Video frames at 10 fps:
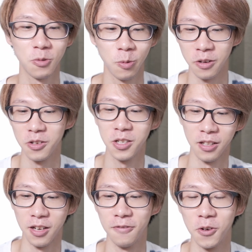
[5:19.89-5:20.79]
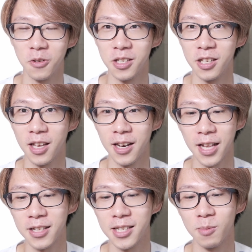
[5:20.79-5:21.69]
We're used to like focusing, and
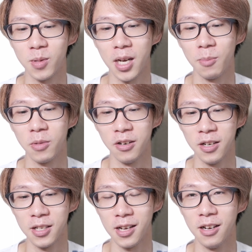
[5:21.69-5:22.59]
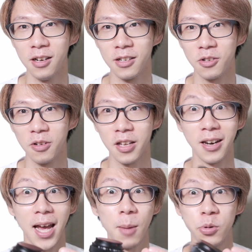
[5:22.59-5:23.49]
at the same time, there is sort of like
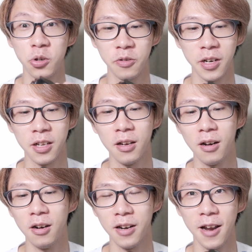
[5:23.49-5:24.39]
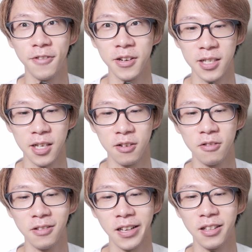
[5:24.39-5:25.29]
an aperturing on every
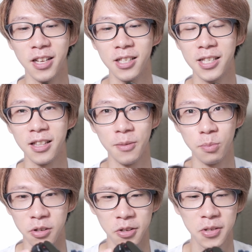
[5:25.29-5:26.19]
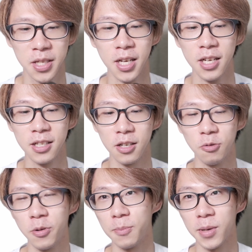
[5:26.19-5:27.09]
single like lens that they produce, so
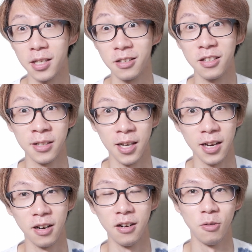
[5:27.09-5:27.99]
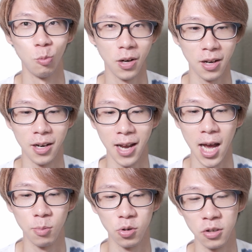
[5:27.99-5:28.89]
we can basically decide on what kind of
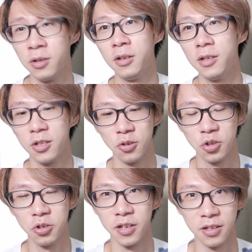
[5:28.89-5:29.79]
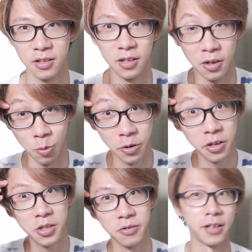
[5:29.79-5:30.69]
aperture to shoot in. So we're
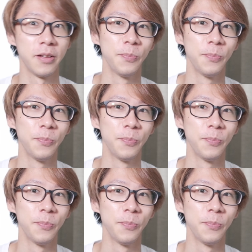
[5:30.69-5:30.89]
used to it.